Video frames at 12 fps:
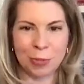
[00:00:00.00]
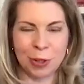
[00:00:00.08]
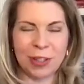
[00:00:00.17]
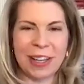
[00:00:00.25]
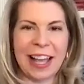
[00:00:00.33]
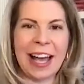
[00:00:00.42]
your
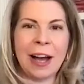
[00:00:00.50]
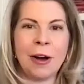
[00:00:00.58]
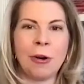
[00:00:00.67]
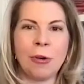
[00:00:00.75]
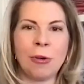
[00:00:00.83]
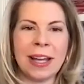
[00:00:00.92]
book
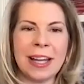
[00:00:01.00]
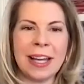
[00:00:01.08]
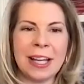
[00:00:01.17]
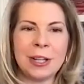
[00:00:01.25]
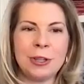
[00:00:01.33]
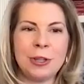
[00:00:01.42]
how
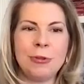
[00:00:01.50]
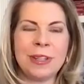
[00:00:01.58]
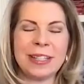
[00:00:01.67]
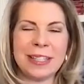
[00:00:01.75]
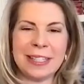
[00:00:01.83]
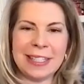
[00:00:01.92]
you
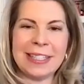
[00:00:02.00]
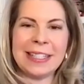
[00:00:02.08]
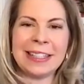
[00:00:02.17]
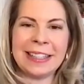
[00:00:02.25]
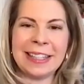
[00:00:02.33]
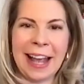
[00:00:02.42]

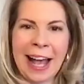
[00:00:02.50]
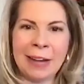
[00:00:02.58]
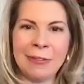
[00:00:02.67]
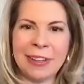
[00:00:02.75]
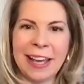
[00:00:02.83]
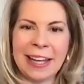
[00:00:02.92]
consistently
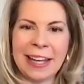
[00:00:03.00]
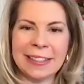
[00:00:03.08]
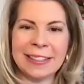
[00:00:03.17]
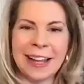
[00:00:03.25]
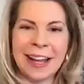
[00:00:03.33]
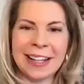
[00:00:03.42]

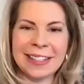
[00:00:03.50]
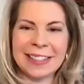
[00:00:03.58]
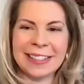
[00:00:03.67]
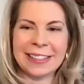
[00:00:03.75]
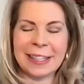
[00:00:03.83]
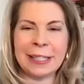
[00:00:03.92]
advocate not
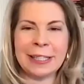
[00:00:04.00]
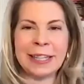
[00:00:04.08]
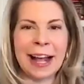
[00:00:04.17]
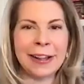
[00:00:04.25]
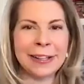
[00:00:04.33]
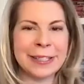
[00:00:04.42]

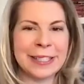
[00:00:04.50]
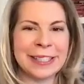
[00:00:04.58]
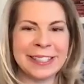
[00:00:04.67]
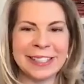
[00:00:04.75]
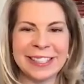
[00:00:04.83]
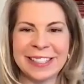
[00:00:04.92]

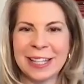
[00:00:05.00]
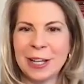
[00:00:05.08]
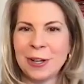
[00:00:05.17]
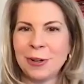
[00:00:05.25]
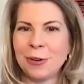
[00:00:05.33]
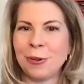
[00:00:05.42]
analysis
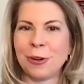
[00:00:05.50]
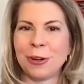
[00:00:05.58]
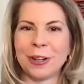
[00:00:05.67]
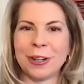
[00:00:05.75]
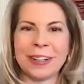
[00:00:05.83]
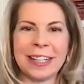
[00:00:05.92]

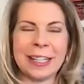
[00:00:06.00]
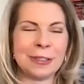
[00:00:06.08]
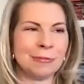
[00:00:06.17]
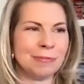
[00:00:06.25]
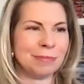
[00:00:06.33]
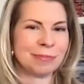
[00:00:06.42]
or
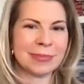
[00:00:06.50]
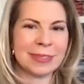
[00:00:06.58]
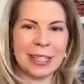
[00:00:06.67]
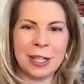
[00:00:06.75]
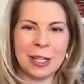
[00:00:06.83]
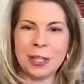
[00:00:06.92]

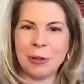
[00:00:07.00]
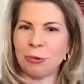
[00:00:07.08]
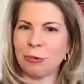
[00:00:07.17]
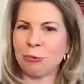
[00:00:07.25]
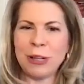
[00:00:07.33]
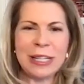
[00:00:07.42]

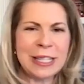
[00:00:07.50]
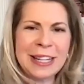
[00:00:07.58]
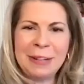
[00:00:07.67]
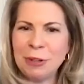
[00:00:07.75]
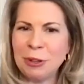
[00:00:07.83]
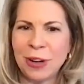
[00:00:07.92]

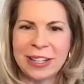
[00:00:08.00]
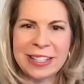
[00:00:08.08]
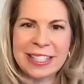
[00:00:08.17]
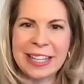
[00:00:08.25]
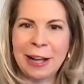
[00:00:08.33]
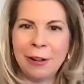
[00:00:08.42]
reasoning with
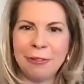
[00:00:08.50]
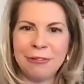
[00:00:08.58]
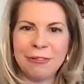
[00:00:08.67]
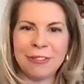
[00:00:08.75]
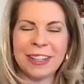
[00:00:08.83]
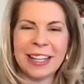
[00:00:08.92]

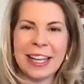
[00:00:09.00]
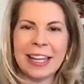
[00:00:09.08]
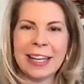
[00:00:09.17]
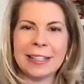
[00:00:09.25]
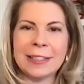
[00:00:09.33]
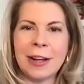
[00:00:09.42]
oneself.
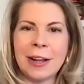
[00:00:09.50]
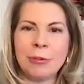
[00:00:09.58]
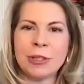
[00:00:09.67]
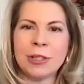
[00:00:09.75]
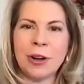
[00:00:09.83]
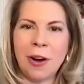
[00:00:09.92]
It's
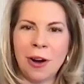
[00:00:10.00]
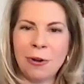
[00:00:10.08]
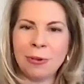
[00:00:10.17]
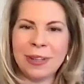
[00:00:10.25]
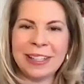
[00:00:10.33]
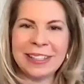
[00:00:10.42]
almost
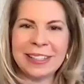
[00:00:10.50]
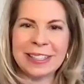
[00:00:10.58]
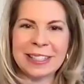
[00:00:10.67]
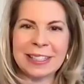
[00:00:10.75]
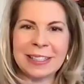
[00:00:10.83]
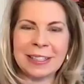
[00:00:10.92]

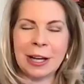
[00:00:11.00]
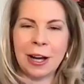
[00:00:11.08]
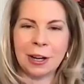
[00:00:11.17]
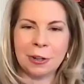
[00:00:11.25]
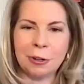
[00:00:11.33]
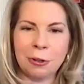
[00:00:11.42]
always
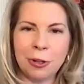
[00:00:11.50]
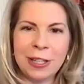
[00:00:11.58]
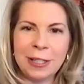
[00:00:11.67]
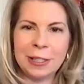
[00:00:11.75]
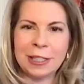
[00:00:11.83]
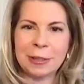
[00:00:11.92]

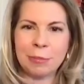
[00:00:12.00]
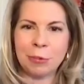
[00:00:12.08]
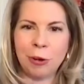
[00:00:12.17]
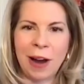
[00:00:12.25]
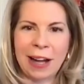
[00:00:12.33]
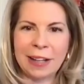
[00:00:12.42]
concrete,
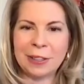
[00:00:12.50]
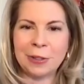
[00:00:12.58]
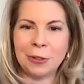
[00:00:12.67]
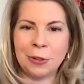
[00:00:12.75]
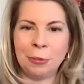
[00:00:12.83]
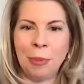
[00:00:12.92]

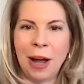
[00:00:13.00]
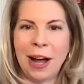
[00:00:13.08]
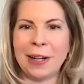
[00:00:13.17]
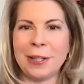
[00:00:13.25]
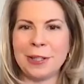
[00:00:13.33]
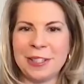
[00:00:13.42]
practical,
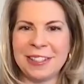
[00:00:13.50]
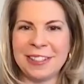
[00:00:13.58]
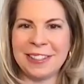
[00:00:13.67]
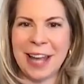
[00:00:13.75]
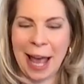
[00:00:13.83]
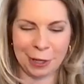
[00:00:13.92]
modest
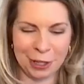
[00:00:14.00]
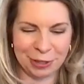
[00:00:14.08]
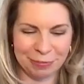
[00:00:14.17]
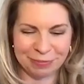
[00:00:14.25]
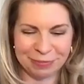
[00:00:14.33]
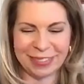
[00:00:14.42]

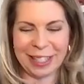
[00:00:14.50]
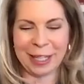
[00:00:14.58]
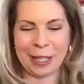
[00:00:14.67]
action.